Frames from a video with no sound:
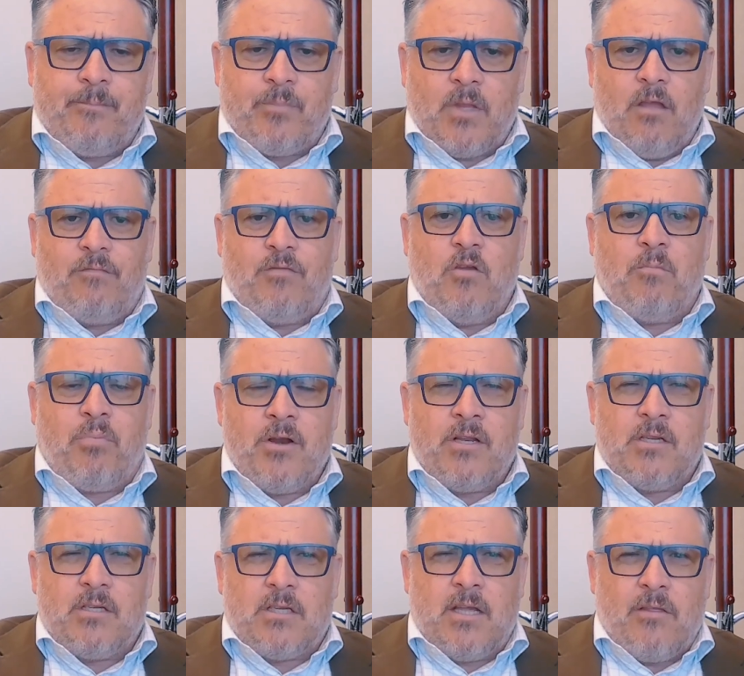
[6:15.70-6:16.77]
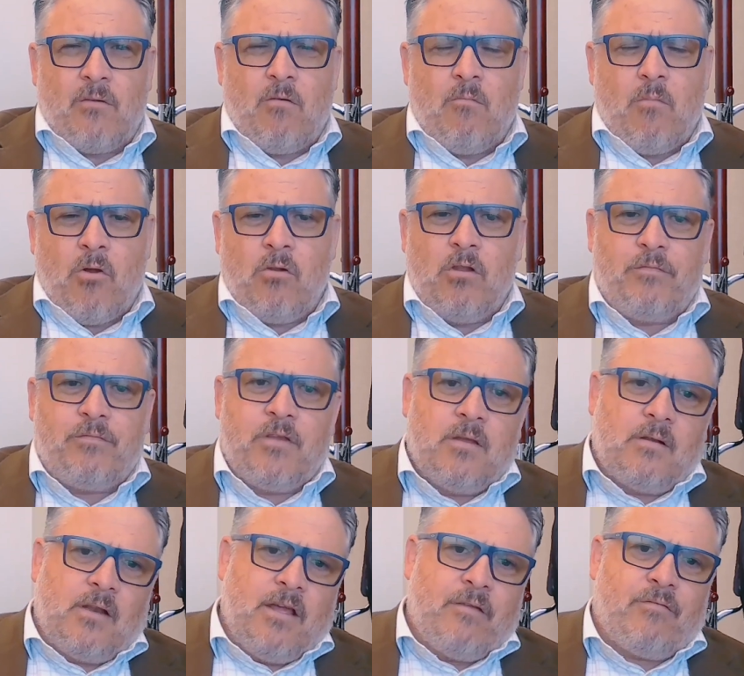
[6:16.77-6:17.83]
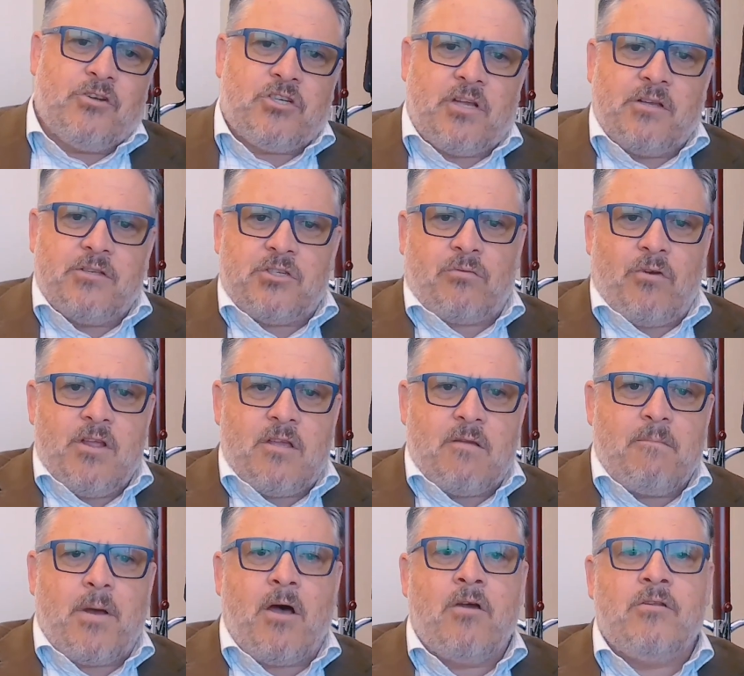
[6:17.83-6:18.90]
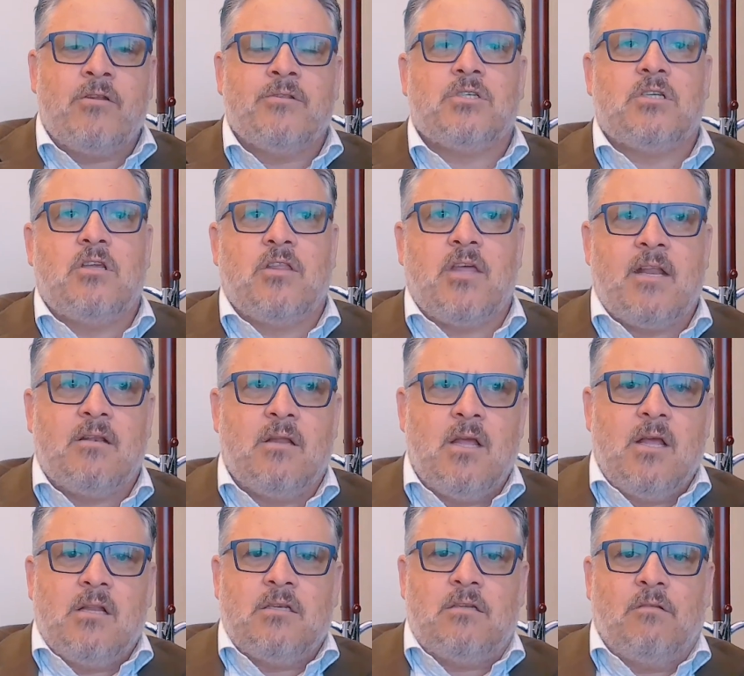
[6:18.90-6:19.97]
if you bring together a model, if you leverage those three components, you then